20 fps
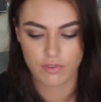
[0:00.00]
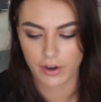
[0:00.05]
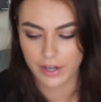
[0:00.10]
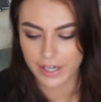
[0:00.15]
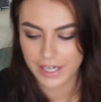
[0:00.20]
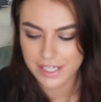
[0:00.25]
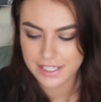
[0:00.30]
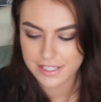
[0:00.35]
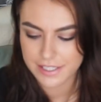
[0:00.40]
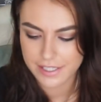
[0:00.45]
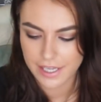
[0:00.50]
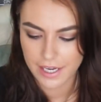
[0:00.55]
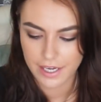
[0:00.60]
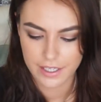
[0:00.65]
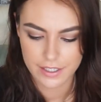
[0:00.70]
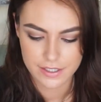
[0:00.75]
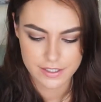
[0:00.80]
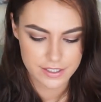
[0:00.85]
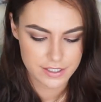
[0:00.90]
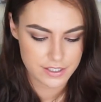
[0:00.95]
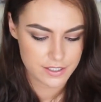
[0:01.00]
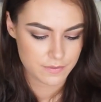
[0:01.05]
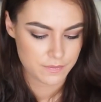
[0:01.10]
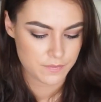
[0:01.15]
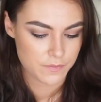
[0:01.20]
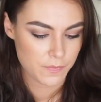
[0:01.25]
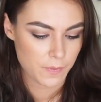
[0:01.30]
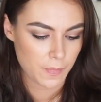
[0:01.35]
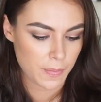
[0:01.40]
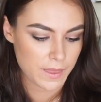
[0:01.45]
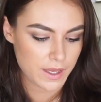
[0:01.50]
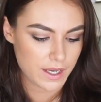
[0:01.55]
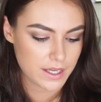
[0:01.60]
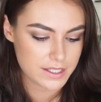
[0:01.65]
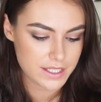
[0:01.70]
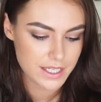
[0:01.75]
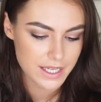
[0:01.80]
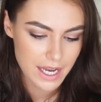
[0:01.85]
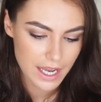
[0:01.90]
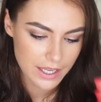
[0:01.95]
Right, it says,
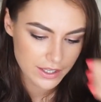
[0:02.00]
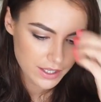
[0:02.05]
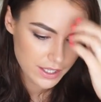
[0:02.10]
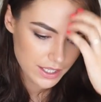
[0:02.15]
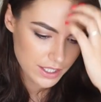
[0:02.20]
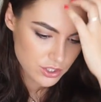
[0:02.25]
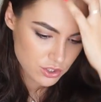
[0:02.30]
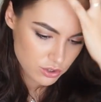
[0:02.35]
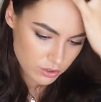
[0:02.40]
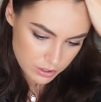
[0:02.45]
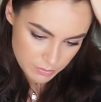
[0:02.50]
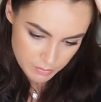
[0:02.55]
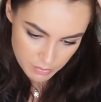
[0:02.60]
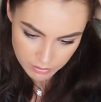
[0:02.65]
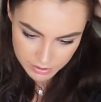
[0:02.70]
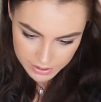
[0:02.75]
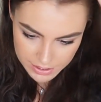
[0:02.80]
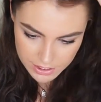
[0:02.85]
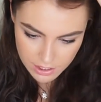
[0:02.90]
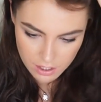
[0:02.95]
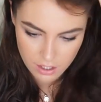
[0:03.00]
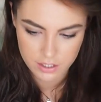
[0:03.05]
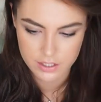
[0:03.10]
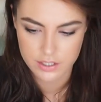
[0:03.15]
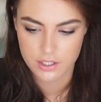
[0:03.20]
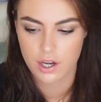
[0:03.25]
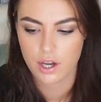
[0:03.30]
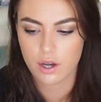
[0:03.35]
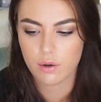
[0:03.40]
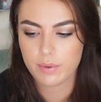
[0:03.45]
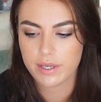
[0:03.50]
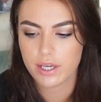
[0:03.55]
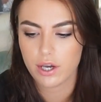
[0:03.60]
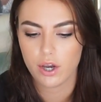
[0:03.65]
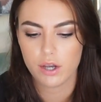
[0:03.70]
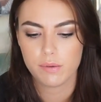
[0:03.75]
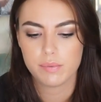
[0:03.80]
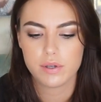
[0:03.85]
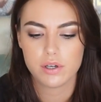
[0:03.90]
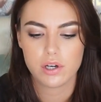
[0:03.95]
"Dear Hannah, enjoy the multitasker. We
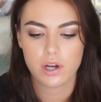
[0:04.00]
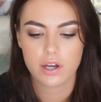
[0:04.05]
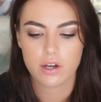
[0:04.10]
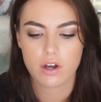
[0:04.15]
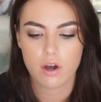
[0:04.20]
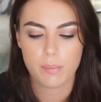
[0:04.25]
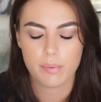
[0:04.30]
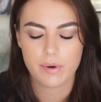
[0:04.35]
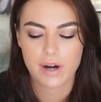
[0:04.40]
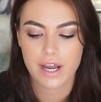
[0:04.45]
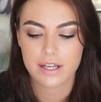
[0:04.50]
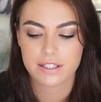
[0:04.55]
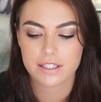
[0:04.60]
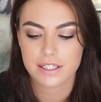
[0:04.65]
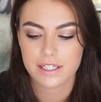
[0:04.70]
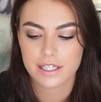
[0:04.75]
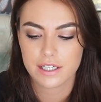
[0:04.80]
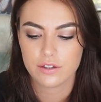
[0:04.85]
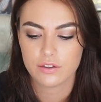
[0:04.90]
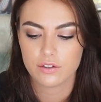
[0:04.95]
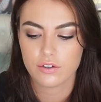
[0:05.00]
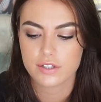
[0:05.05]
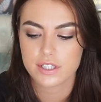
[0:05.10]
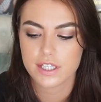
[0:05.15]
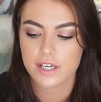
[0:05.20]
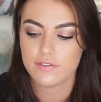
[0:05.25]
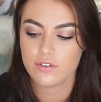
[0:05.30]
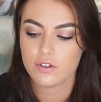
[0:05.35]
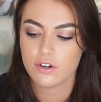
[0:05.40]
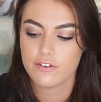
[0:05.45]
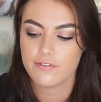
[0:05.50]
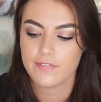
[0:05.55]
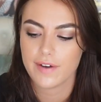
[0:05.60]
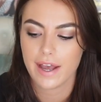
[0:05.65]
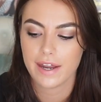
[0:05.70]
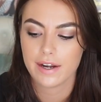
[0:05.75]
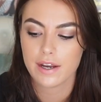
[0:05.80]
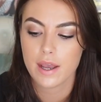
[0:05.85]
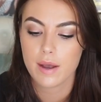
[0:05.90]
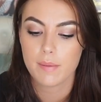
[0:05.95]
hope you like our brand and ethos. If you're a
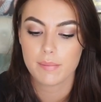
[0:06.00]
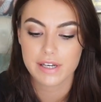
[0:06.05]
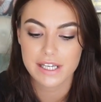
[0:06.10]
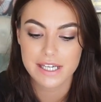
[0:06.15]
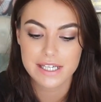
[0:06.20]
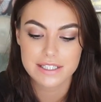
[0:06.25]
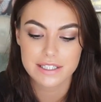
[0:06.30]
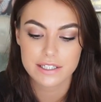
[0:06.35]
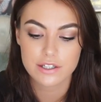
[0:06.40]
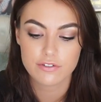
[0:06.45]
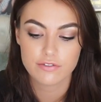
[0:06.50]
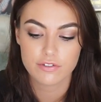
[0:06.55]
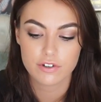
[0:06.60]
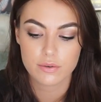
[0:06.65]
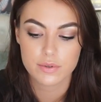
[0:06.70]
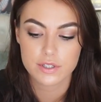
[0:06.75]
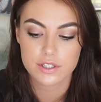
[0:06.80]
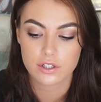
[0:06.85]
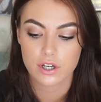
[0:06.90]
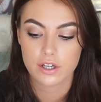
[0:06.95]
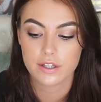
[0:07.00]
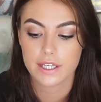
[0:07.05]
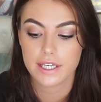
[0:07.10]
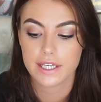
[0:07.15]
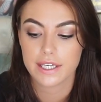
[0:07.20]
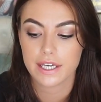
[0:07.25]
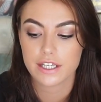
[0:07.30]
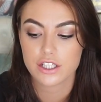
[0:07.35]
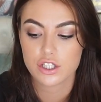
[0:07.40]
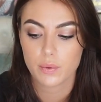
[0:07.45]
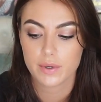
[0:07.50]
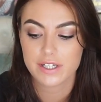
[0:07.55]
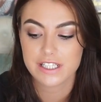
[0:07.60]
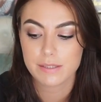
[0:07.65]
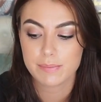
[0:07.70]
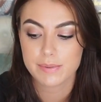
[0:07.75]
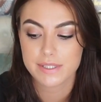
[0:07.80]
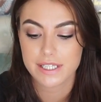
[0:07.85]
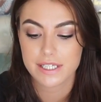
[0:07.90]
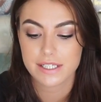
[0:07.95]
fan, please let your followers know they can get
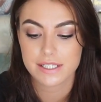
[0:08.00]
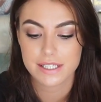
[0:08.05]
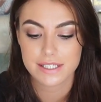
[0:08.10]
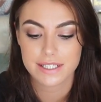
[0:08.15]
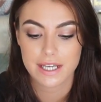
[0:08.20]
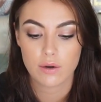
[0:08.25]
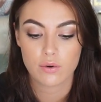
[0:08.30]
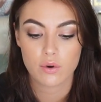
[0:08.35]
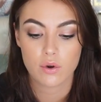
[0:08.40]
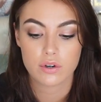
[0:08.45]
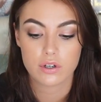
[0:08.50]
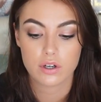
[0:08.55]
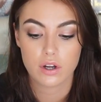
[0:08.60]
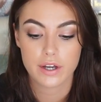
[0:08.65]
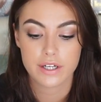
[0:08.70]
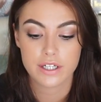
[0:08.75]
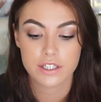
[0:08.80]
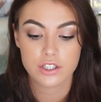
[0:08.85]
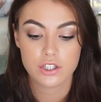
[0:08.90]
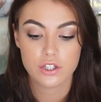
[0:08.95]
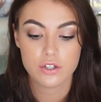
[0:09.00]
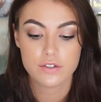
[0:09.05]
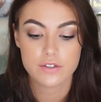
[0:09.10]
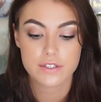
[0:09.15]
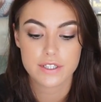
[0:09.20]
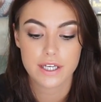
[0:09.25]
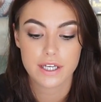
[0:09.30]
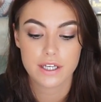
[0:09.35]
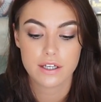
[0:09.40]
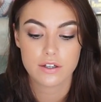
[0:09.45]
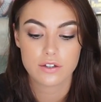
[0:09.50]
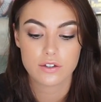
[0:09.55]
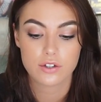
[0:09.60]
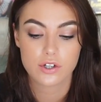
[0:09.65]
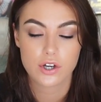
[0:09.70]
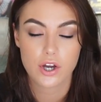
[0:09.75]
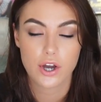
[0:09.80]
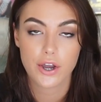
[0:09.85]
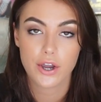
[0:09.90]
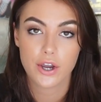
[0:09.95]
20% discount online using
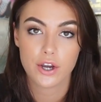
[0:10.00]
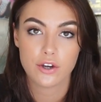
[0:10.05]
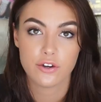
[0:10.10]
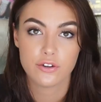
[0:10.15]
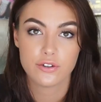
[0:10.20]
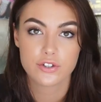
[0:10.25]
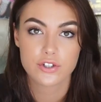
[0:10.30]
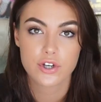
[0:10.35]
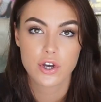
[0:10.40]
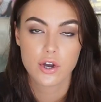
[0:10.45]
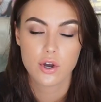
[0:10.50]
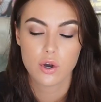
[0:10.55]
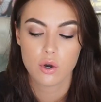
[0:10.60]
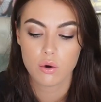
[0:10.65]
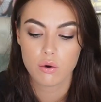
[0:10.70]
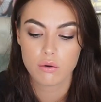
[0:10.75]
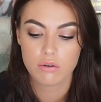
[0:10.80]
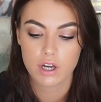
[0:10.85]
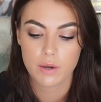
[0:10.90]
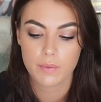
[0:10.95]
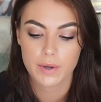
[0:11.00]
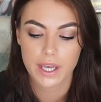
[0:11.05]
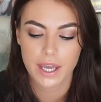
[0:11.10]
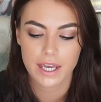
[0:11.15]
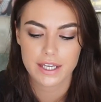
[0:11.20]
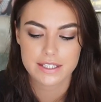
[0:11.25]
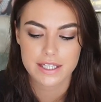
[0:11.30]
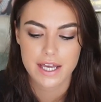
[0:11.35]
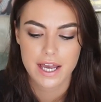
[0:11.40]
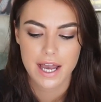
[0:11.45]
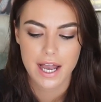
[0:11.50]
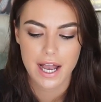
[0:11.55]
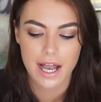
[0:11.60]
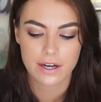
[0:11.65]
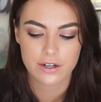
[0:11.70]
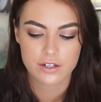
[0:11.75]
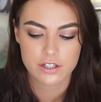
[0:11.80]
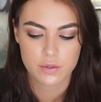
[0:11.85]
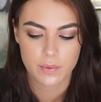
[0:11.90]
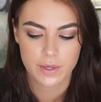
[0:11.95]
the code, all lowercase,
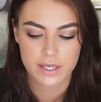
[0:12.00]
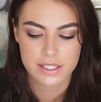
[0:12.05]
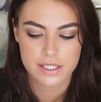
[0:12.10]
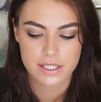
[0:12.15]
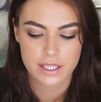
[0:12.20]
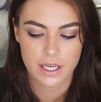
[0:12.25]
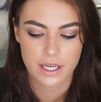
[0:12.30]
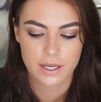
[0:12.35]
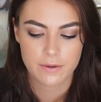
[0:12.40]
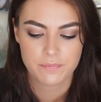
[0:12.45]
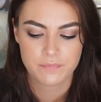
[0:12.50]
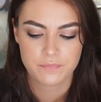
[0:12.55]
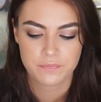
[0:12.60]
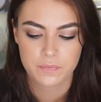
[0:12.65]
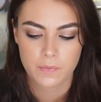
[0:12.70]
Hannah20,